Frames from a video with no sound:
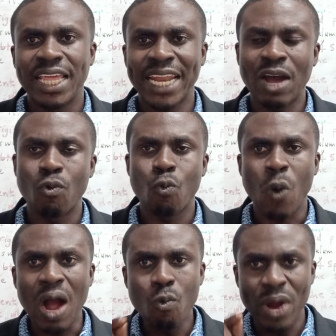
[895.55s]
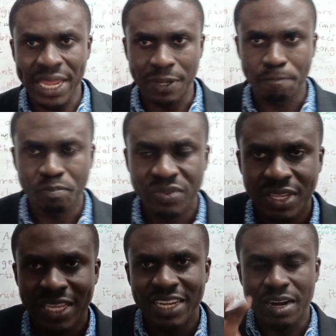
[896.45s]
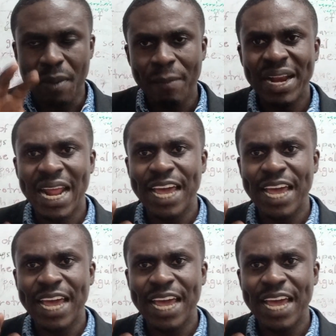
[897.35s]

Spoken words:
Now, one way, remember that